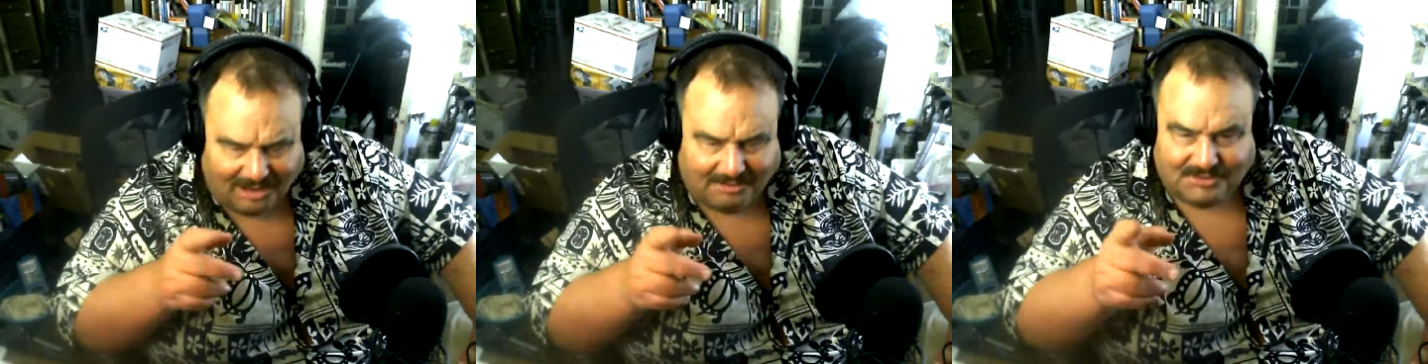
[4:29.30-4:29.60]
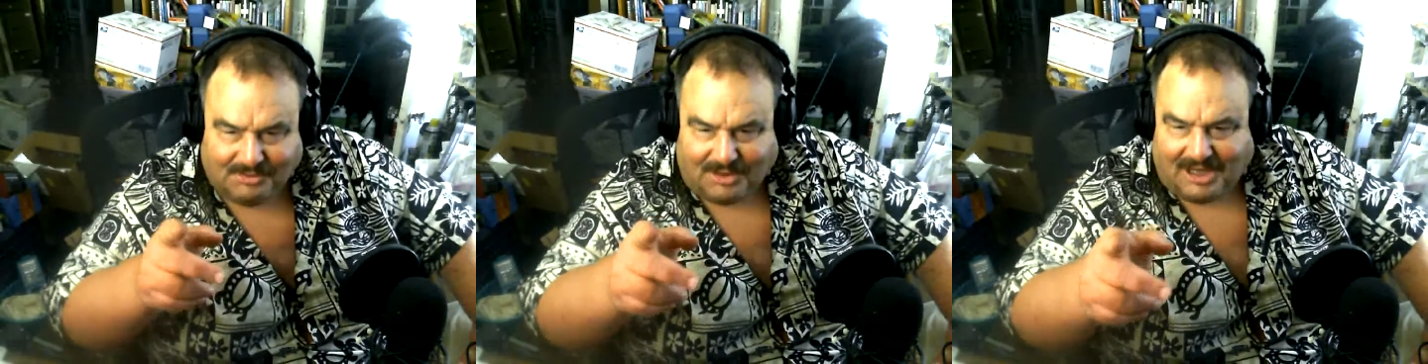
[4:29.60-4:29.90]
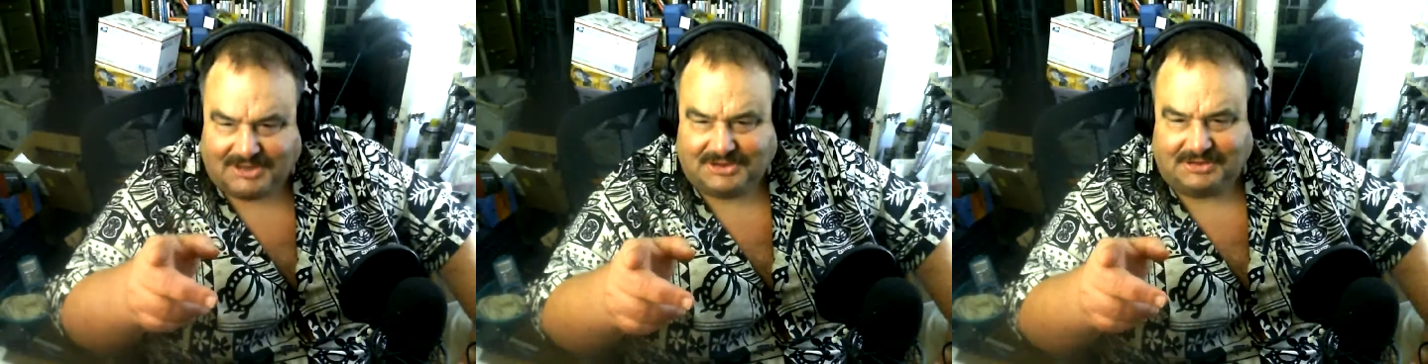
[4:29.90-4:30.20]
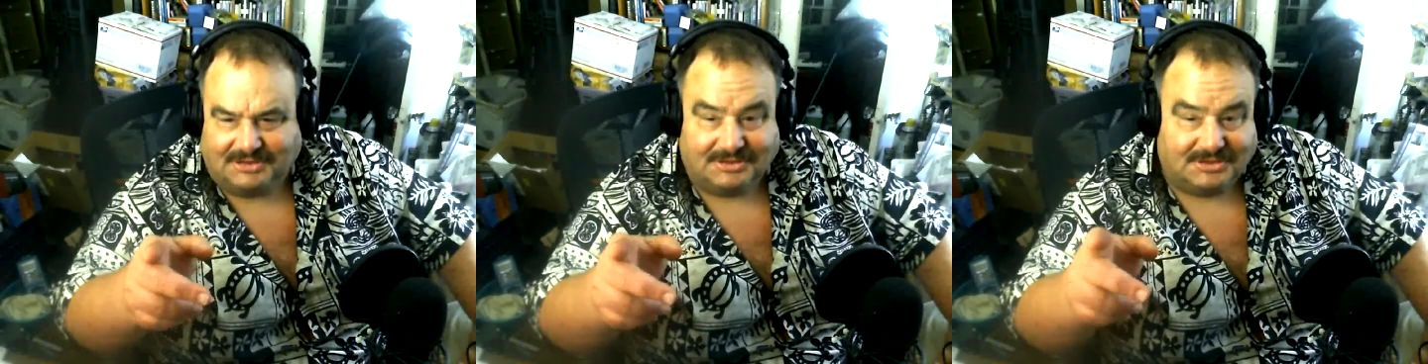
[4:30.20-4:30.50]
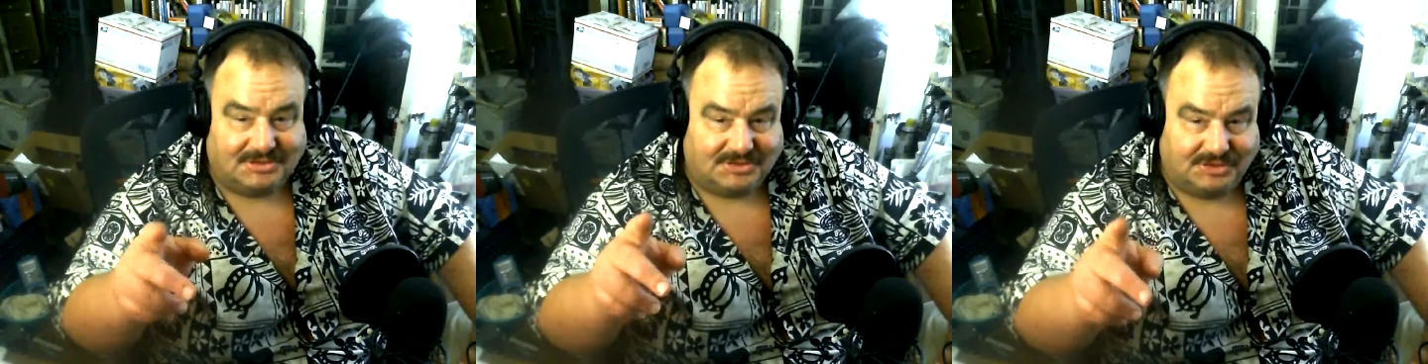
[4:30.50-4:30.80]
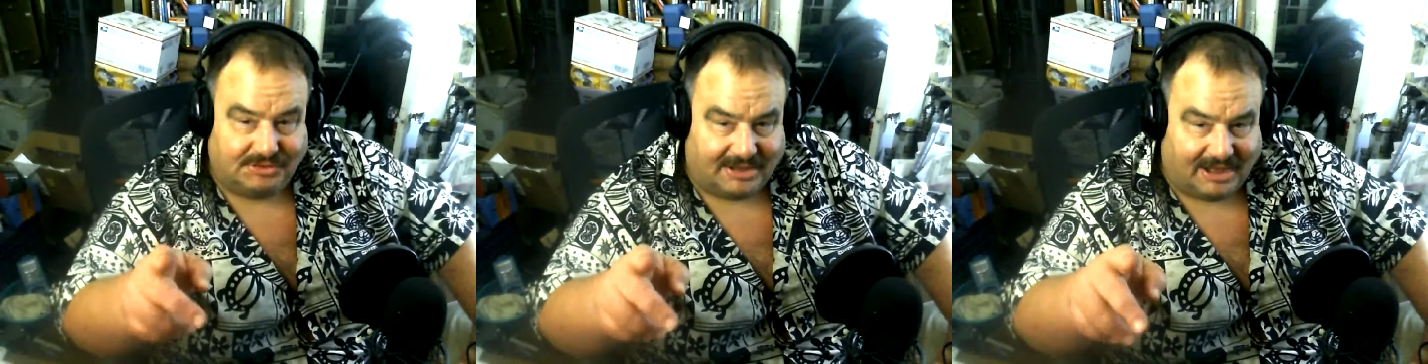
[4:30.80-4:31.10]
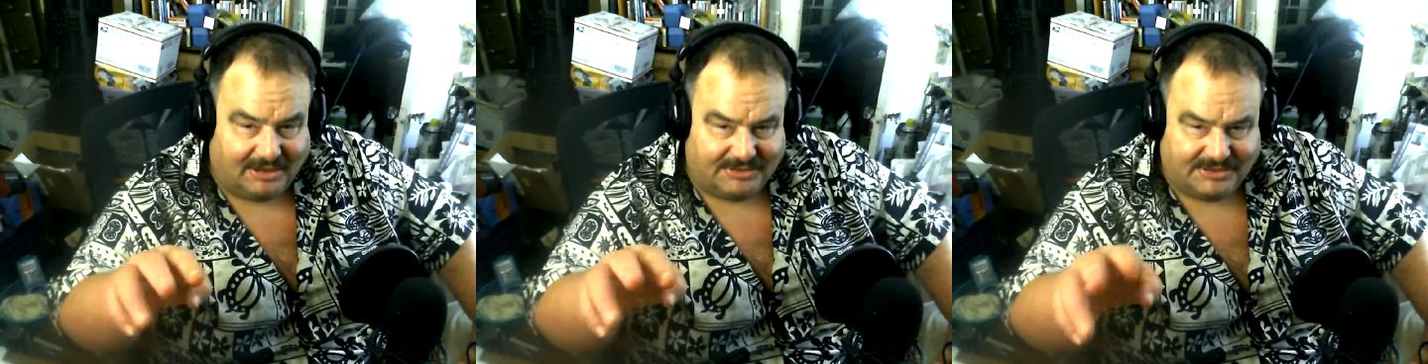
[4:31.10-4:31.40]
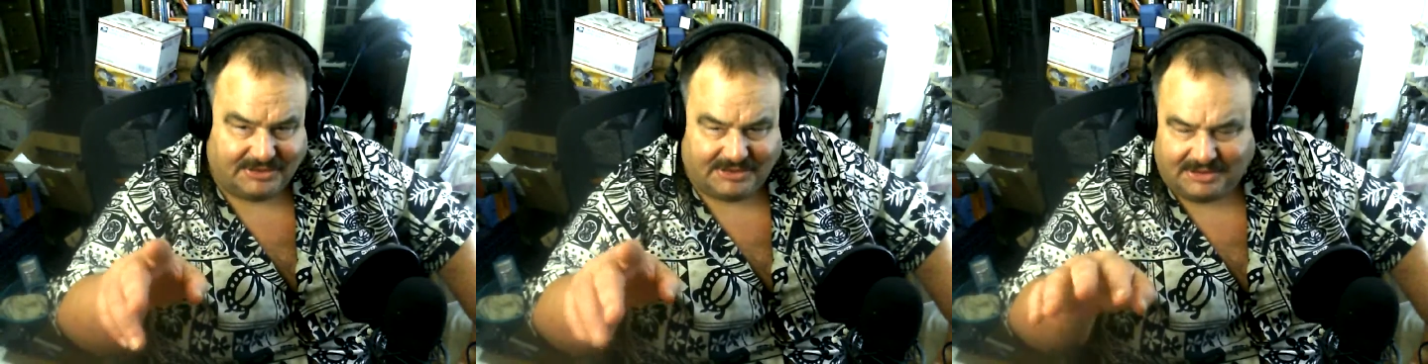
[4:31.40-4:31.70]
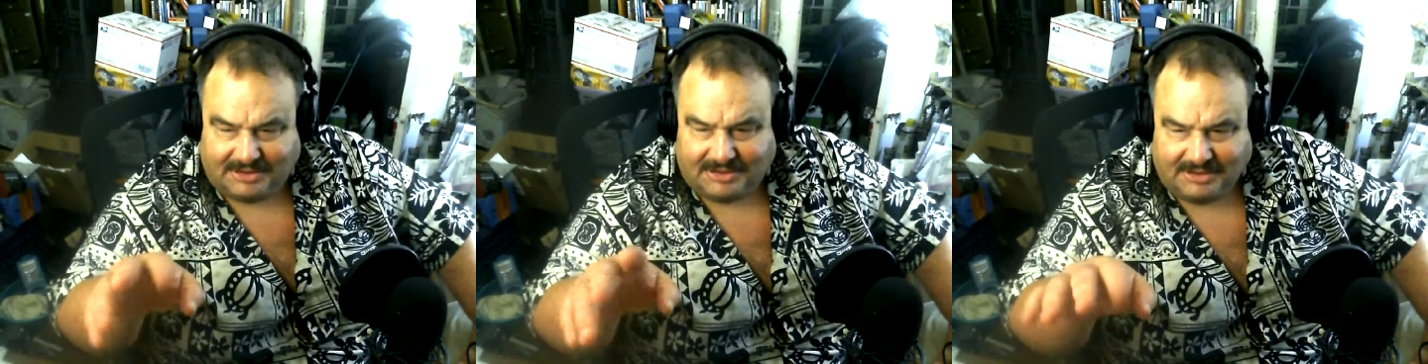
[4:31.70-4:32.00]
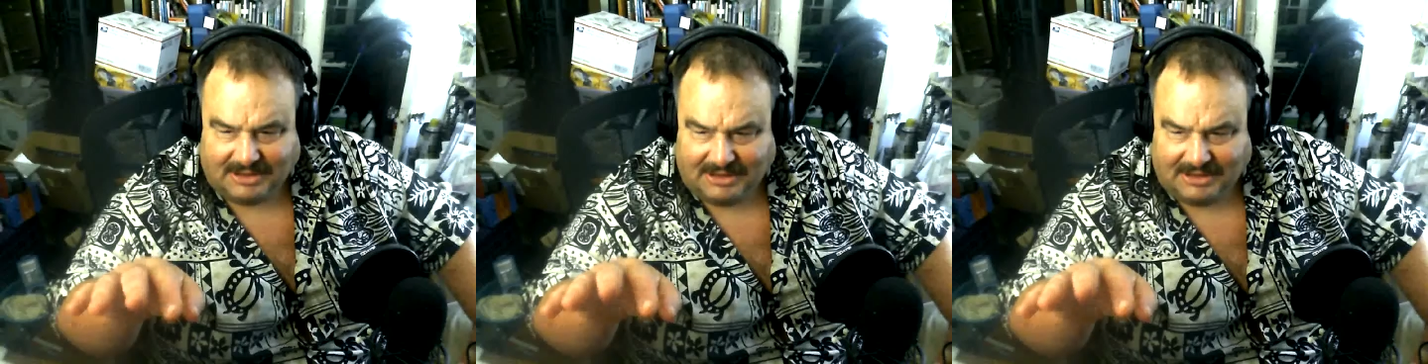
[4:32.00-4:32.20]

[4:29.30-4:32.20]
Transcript: I was watching 2016